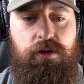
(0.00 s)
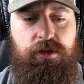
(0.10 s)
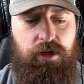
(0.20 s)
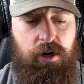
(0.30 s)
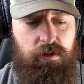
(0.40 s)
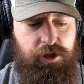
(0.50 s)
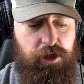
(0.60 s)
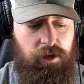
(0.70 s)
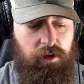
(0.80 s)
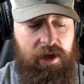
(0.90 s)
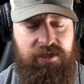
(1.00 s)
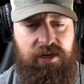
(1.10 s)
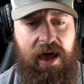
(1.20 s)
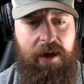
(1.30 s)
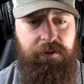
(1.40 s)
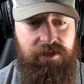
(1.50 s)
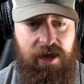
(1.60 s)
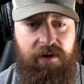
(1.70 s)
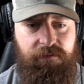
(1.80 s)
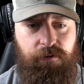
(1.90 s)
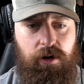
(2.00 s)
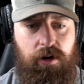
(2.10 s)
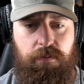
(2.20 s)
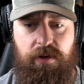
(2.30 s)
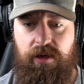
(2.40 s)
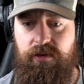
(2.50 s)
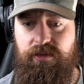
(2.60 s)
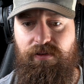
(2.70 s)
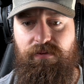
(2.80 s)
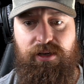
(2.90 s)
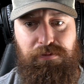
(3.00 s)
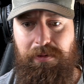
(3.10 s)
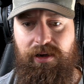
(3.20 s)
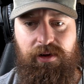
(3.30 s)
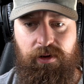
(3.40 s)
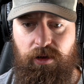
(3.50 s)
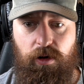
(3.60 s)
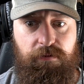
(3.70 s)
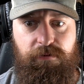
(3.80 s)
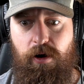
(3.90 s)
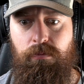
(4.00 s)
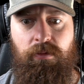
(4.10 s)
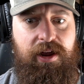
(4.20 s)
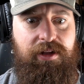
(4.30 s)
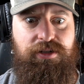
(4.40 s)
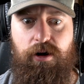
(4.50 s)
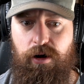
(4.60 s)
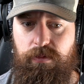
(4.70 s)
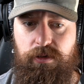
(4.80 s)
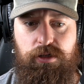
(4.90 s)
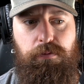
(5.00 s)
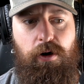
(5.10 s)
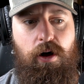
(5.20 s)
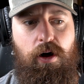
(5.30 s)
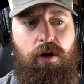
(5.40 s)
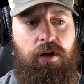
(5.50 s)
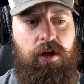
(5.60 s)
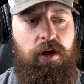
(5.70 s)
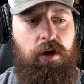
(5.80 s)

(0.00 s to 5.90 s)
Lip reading: or is there just less habitat for it because of expanding, farmlands and urban sprawl?